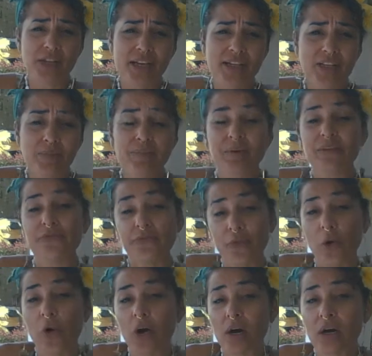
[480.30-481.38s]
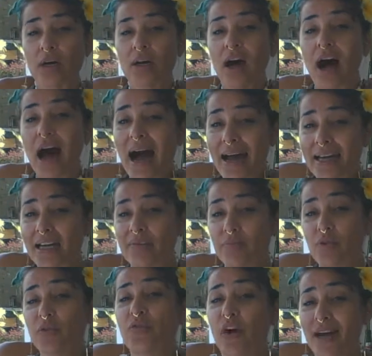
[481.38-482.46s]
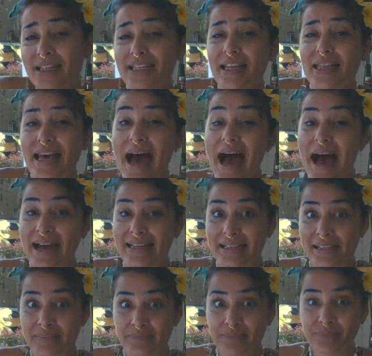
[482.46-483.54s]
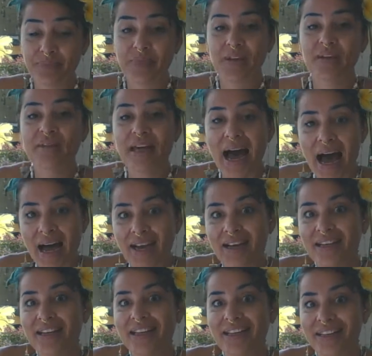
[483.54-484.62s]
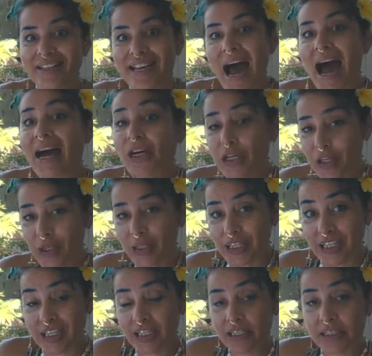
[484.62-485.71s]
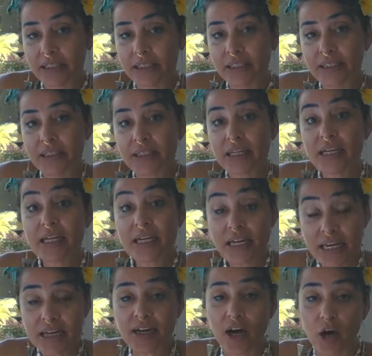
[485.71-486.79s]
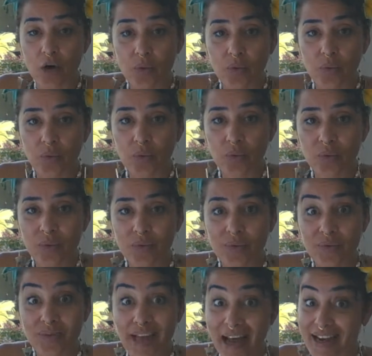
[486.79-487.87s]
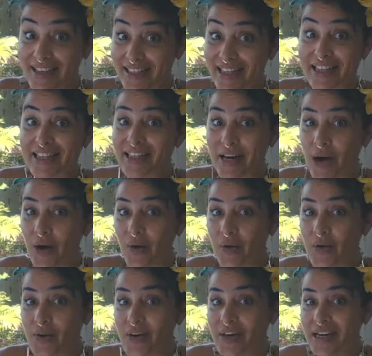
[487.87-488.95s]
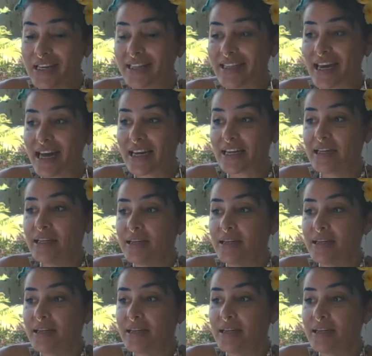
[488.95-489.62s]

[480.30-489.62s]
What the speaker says: this before I can move on to that. That is actually ego. That is ego. It's like,